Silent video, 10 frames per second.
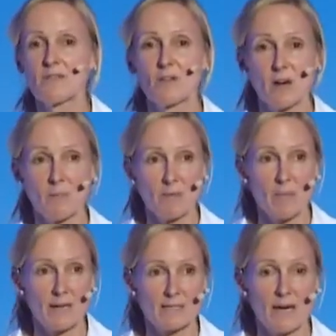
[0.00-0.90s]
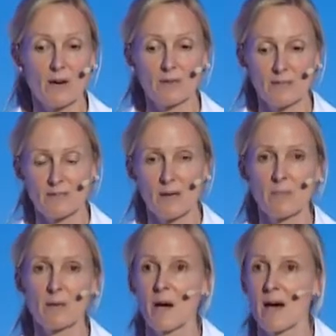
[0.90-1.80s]
for coming back down and
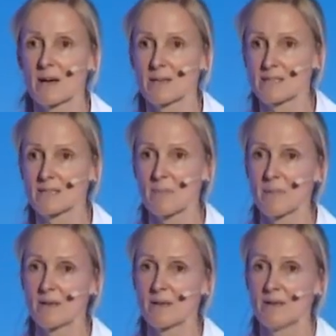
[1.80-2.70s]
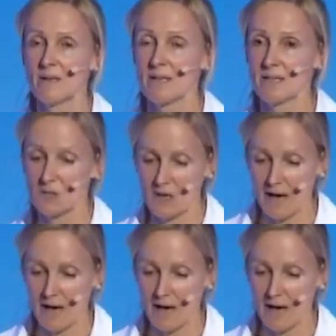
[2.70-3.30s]
coming back and stepping into